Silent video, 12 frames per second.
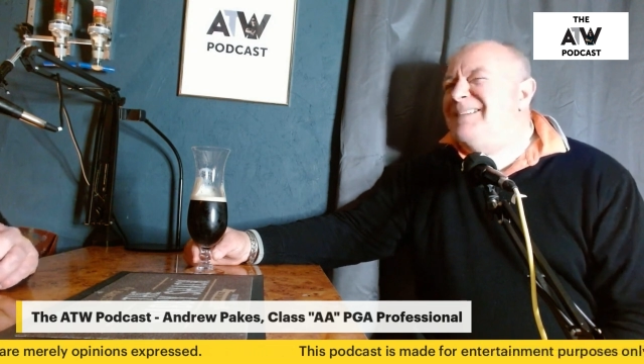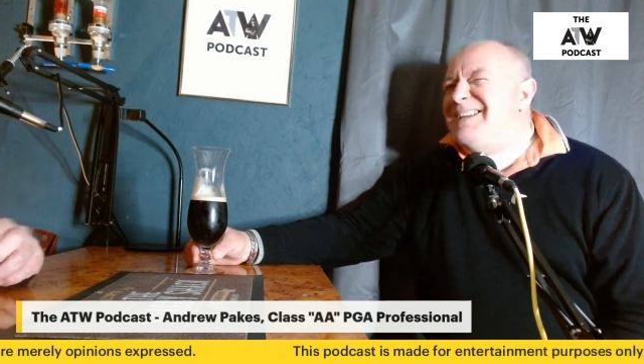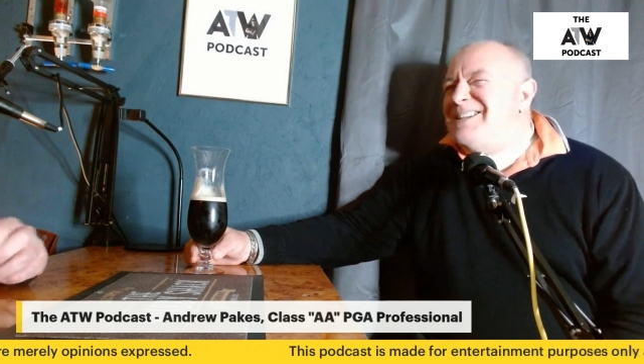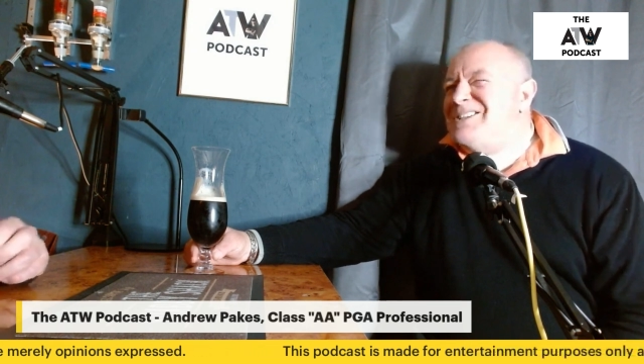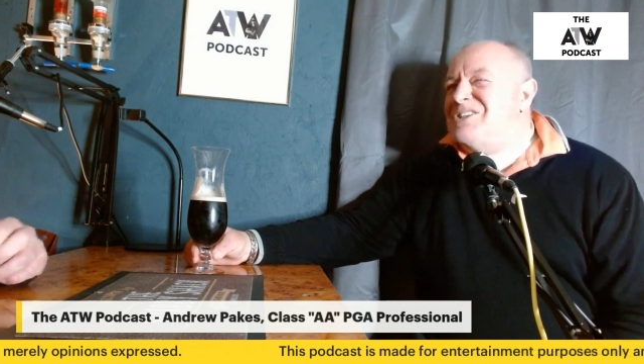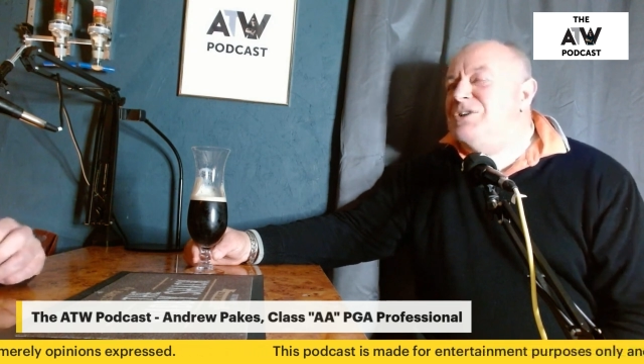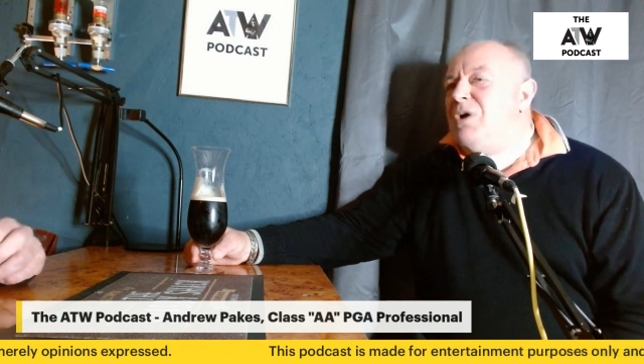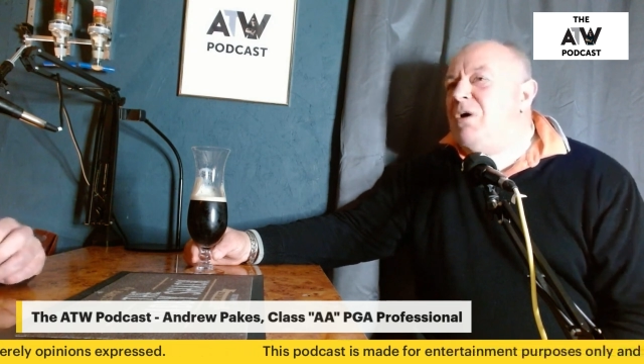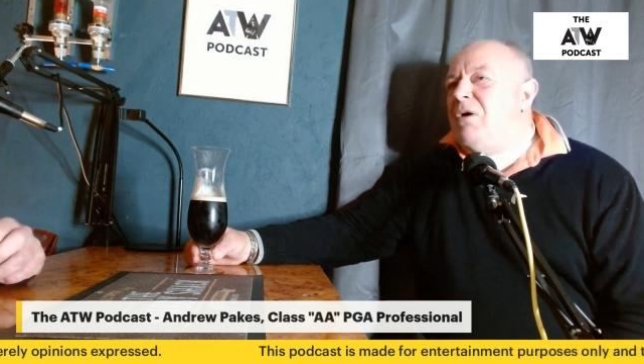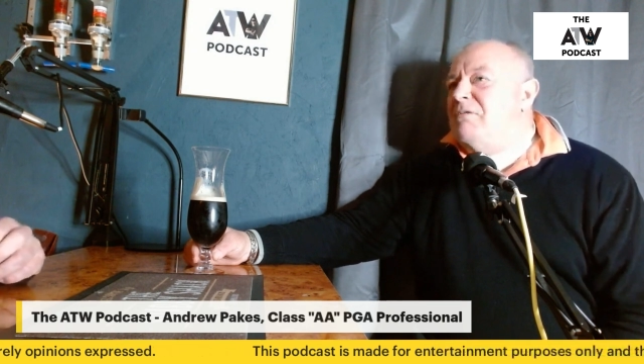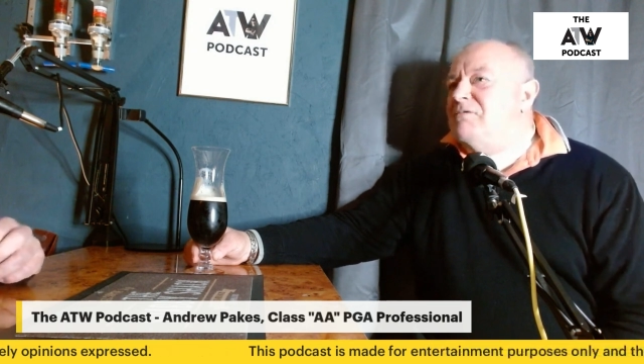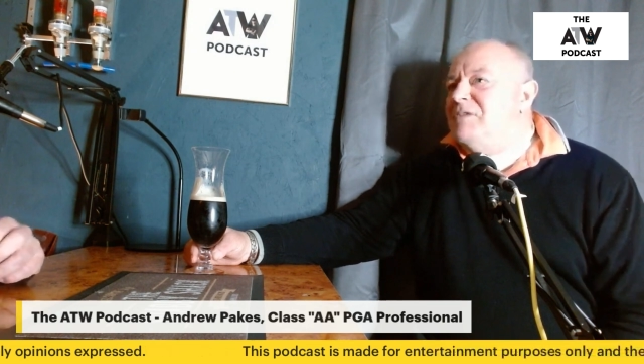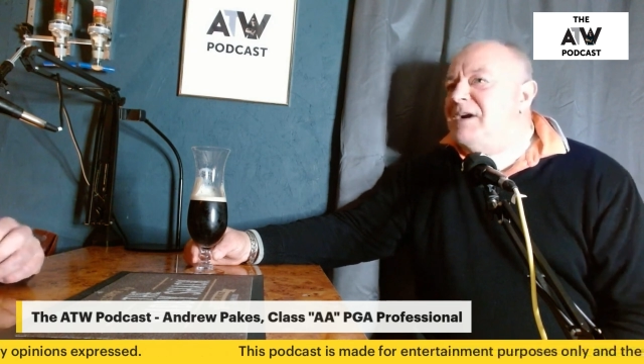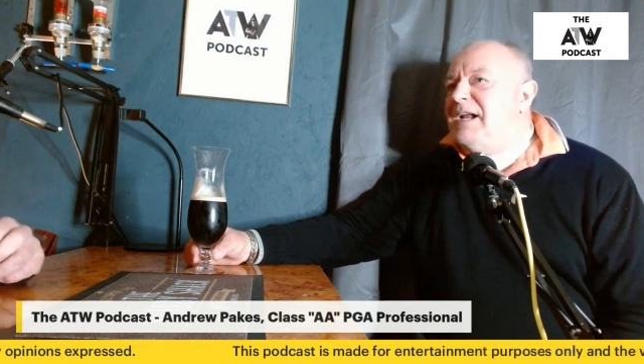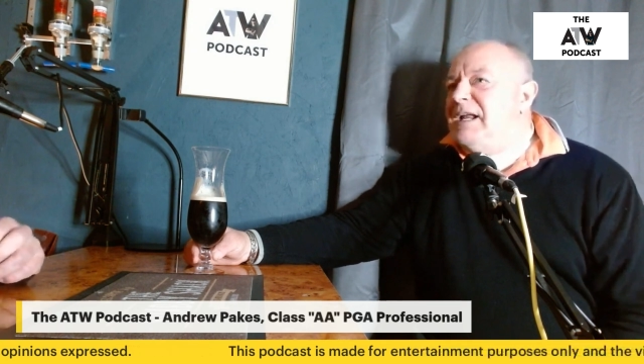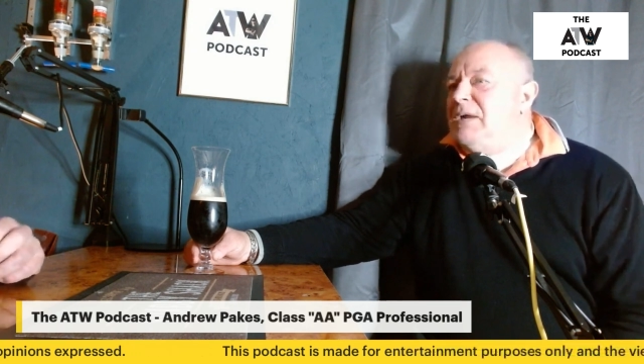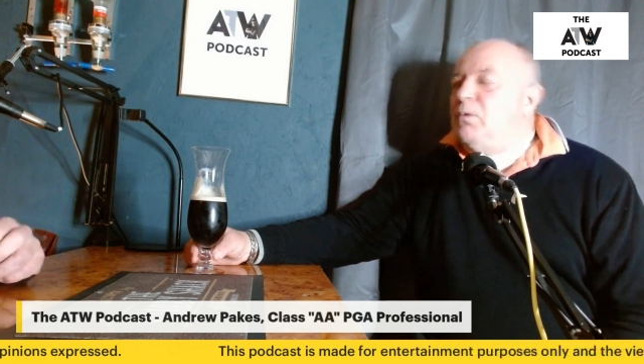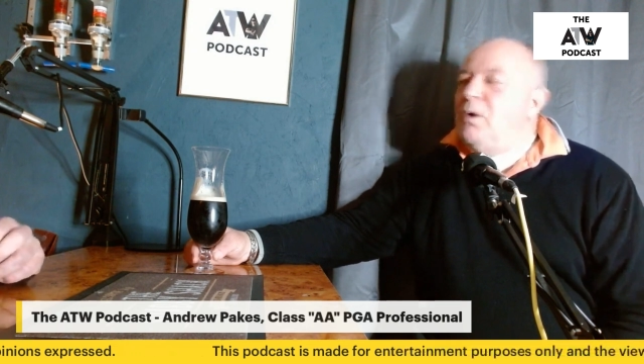it's not
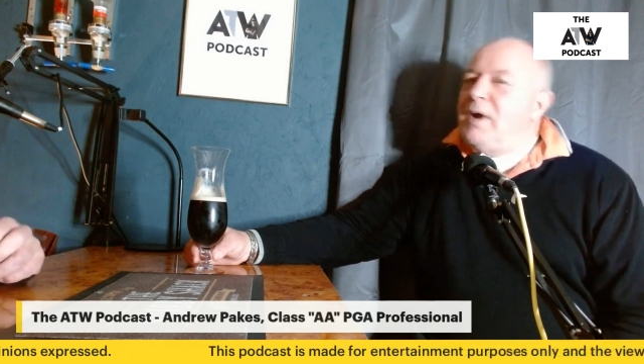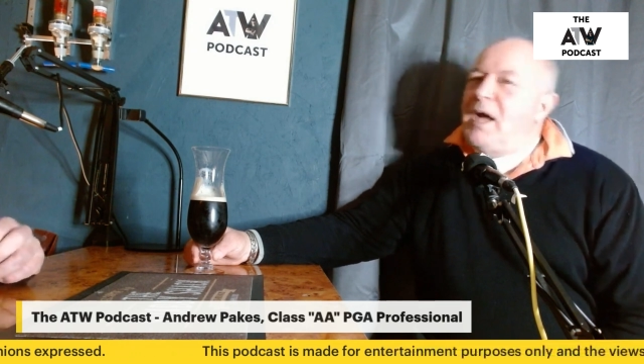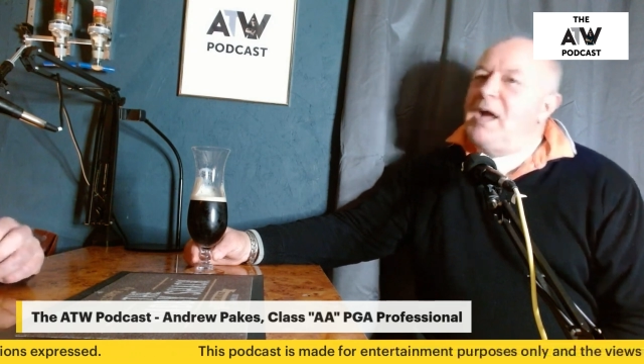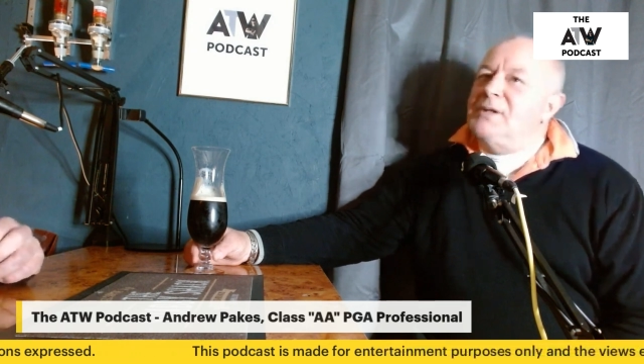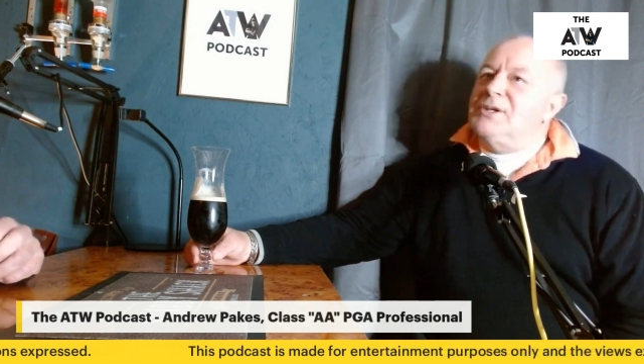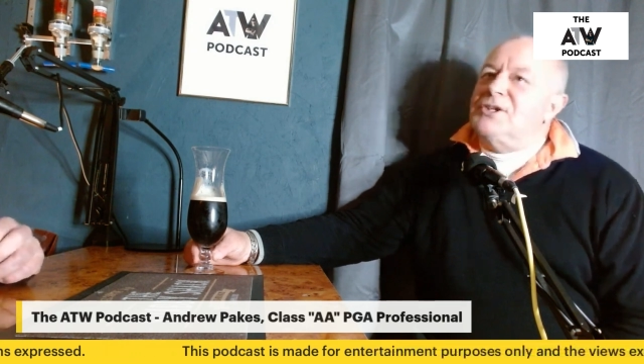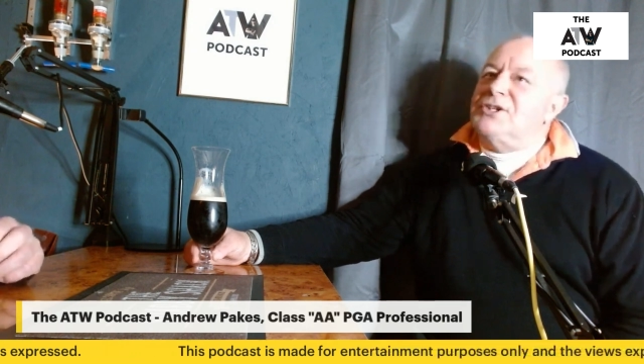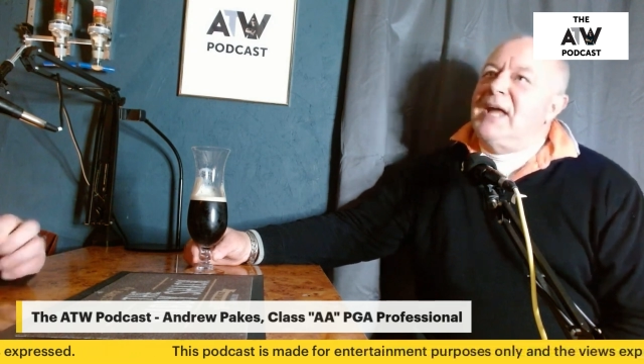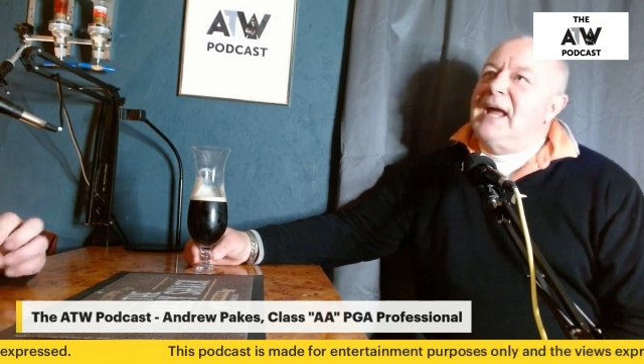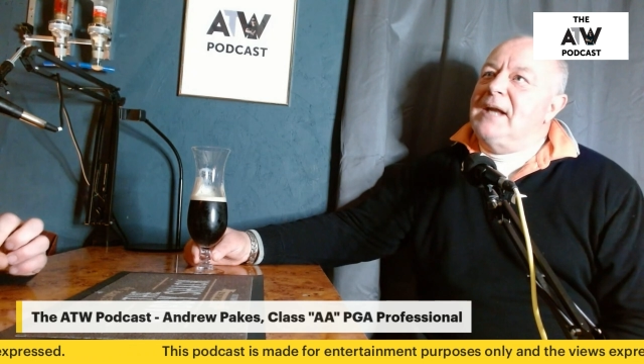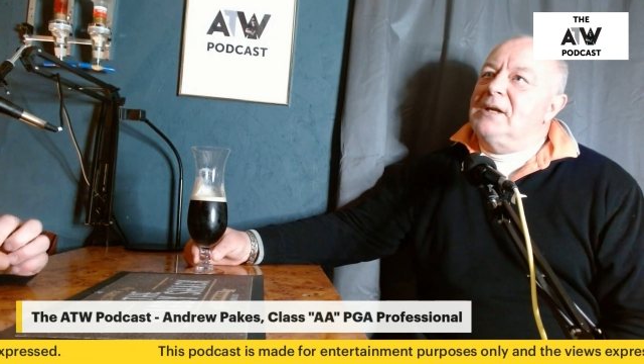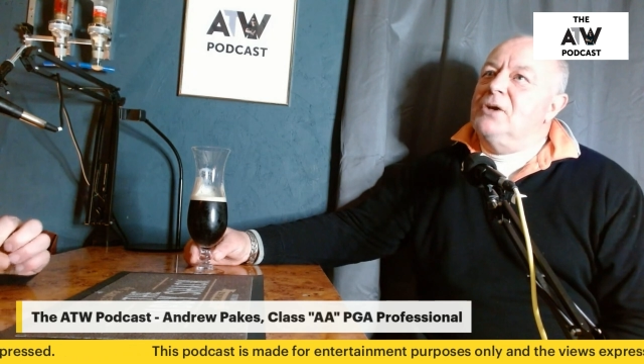really what I understand.